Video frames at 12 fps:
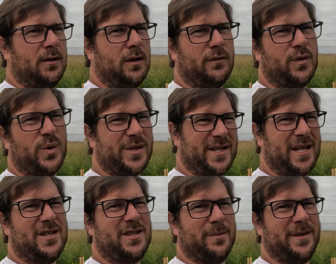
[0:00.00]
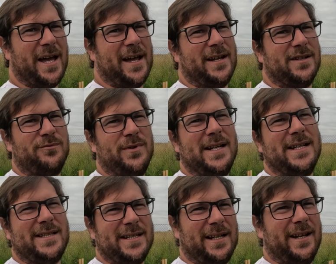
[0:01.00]
Of course, the issue with that is
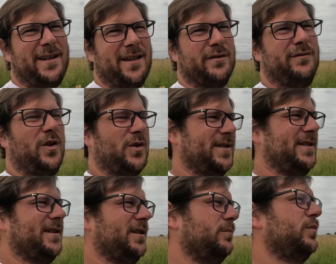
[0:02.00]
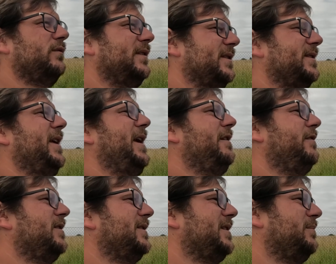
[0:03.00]
realistically another fox is going to move into the
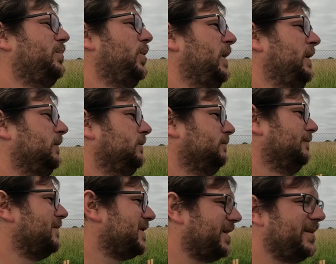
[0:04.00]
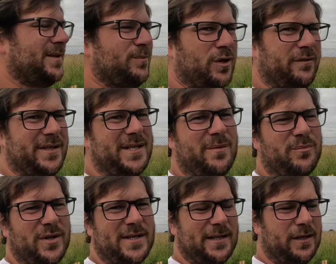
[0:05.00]
area at some point, so it's more of a
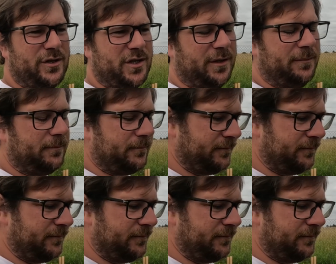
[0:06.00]
temporary solution.